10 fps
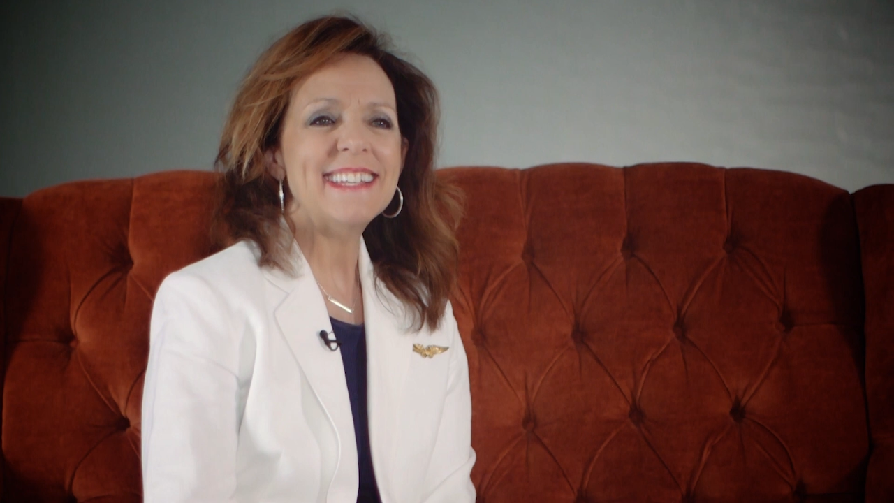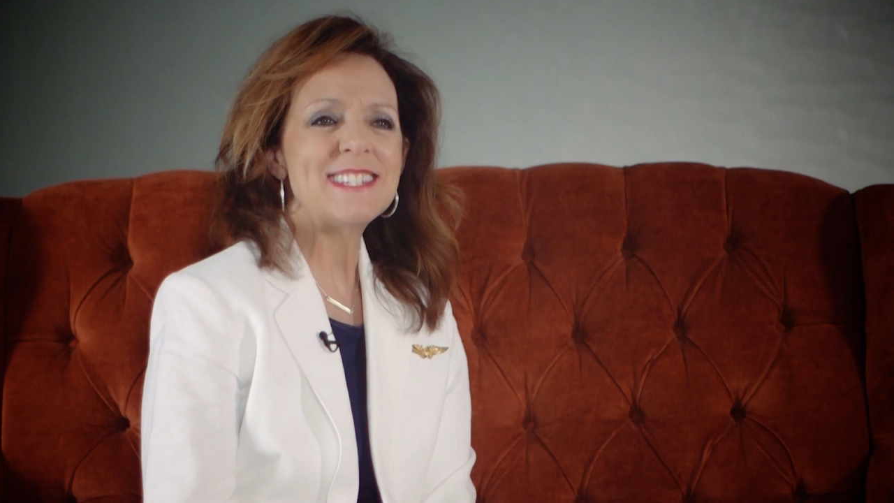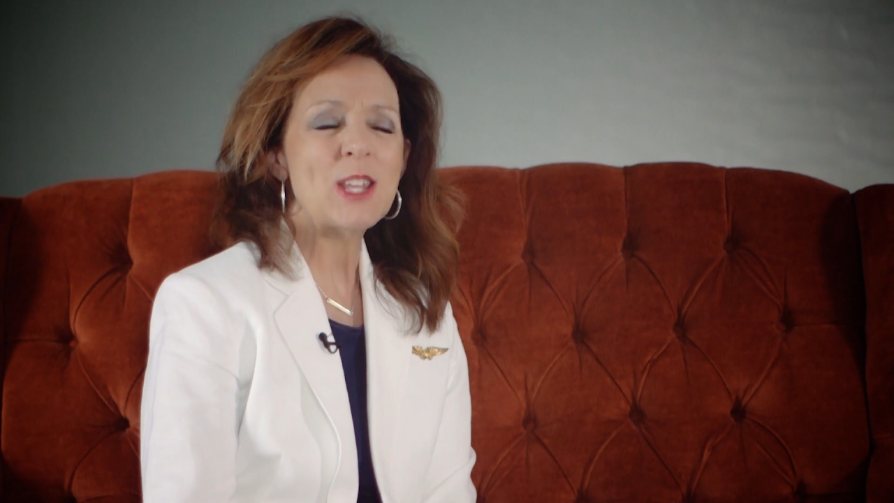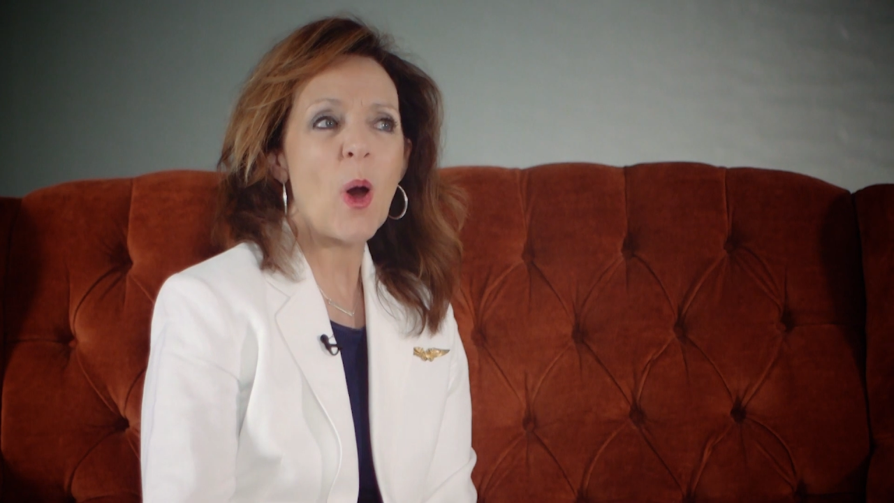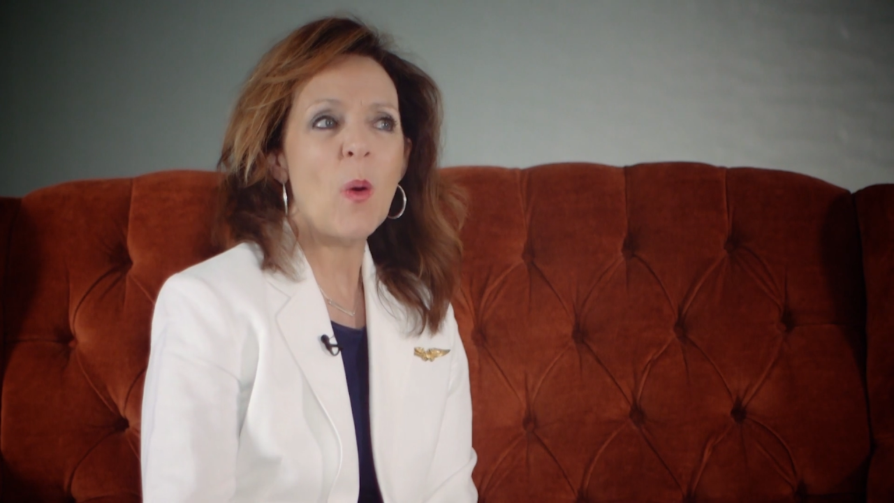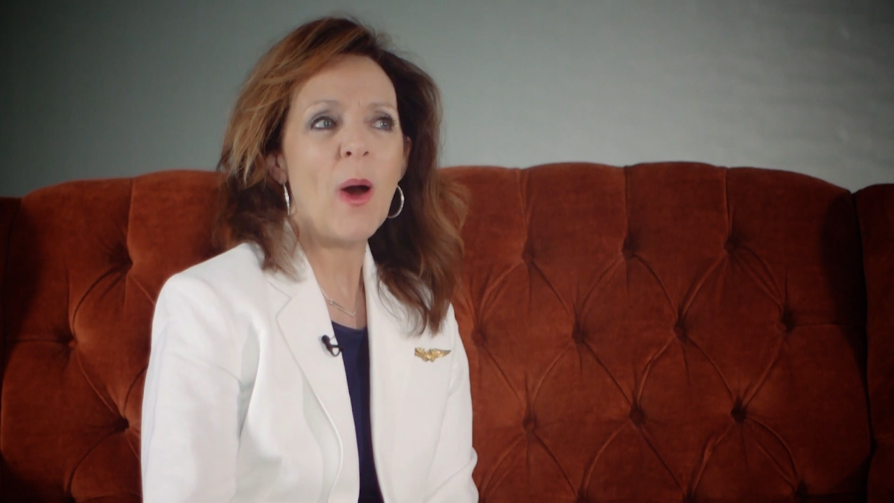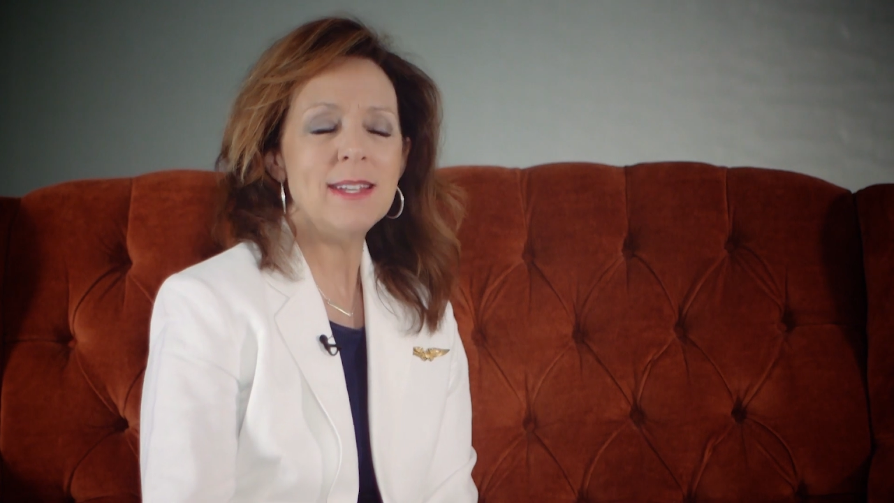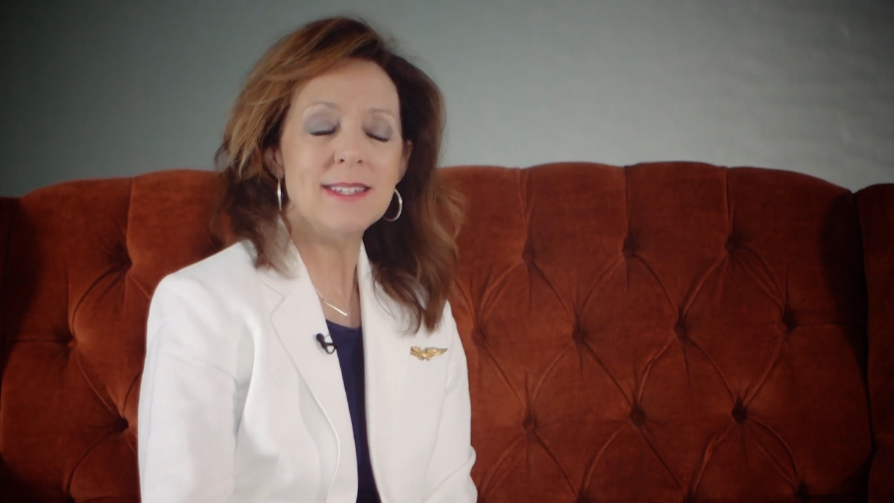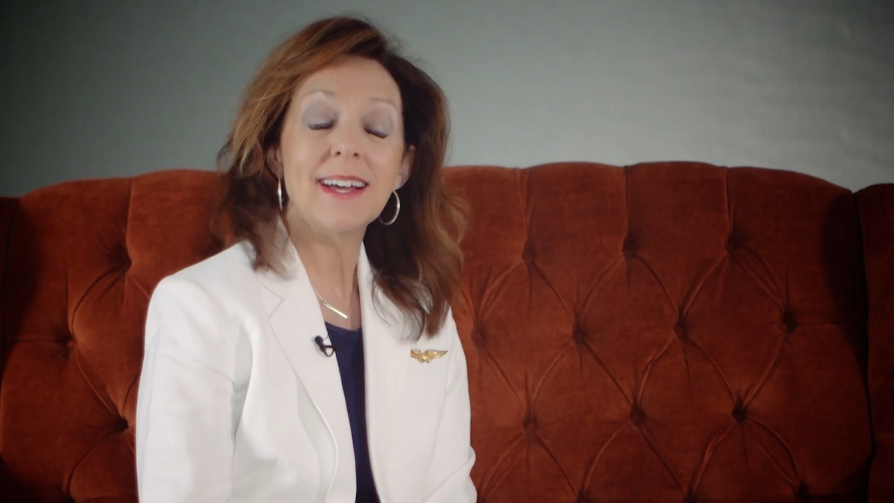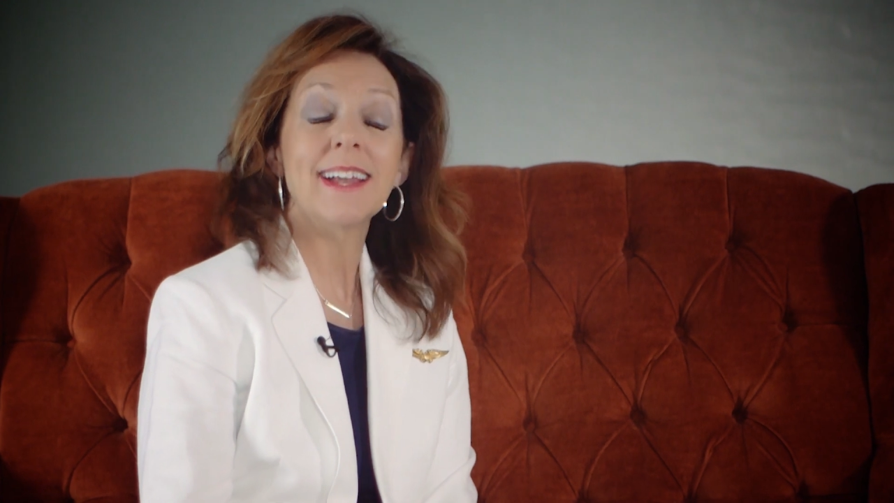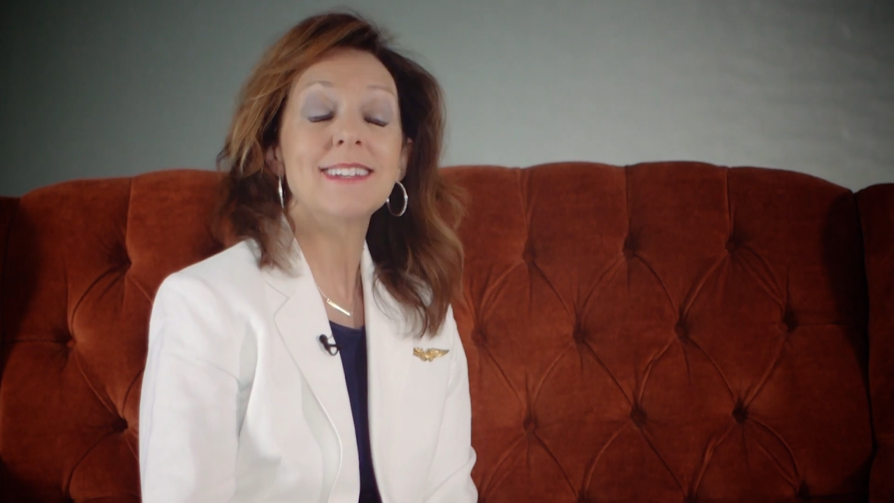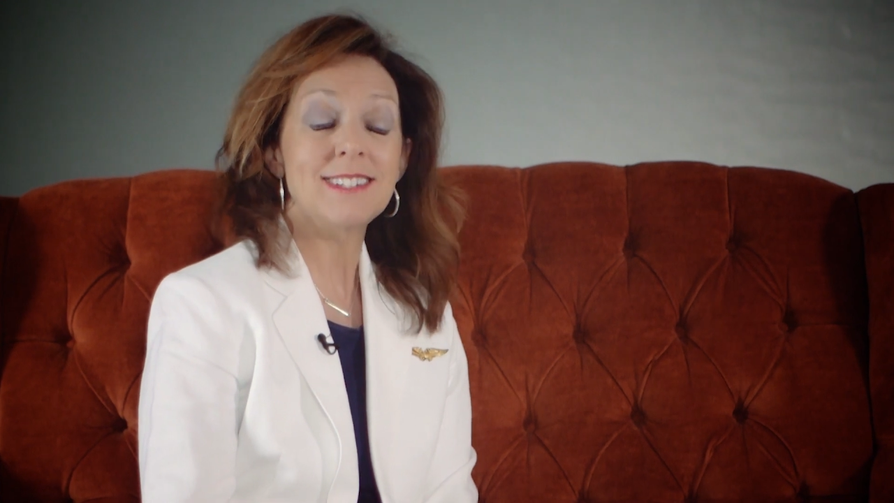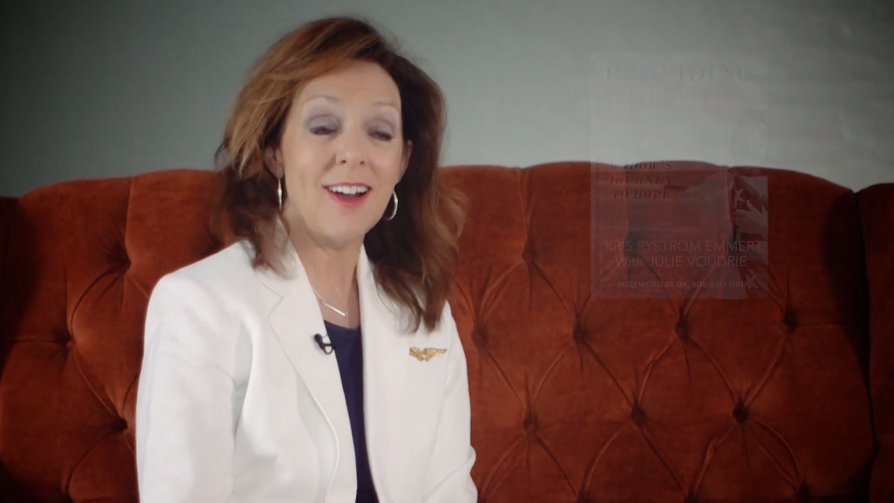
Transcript: So I decided to